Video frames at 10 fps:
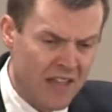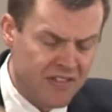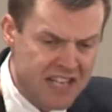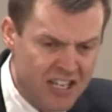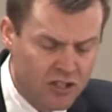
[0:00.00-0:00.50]

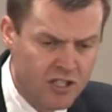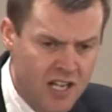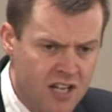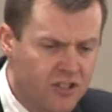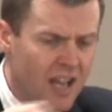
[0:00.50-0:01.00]

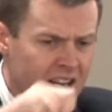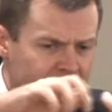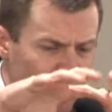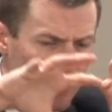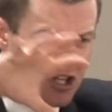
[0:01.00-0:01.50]
ethnicities,
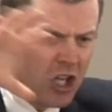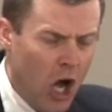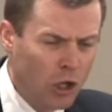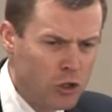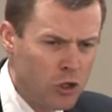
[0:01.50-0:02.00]
different
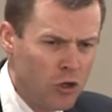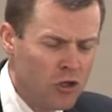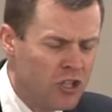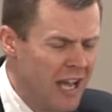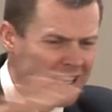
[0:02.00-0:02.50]

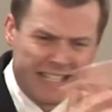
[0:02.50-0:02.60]
cultures.